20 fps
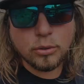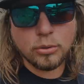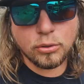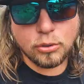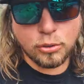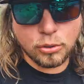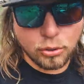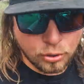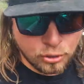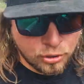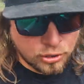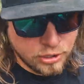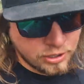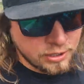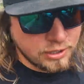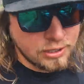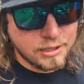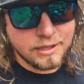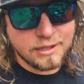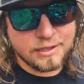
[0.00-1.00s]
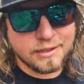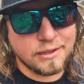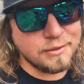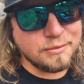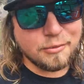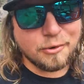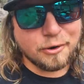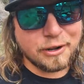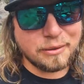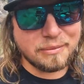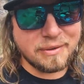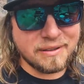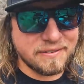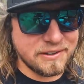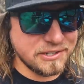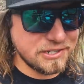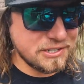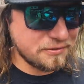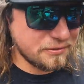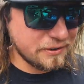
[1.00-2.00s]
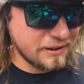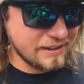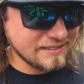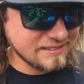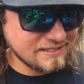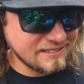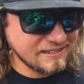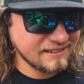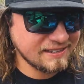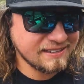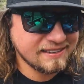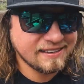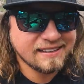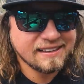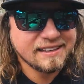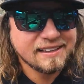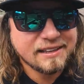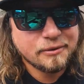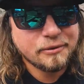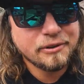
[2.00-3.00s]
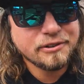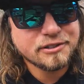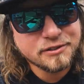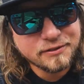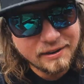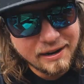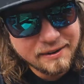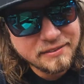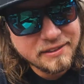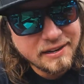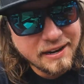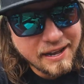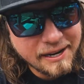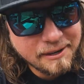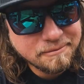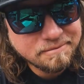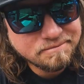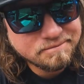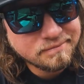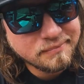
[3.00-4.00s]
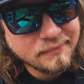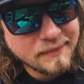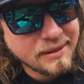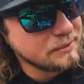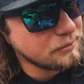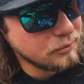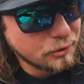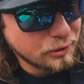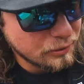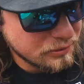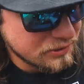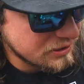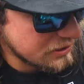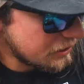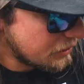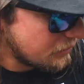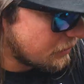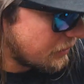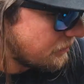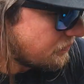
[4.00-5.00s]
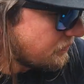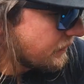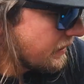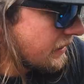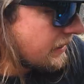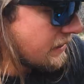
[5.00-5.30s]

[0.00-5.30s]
Whew. Good morning, my fishy friends. We survived the night, and boy, it was a good one.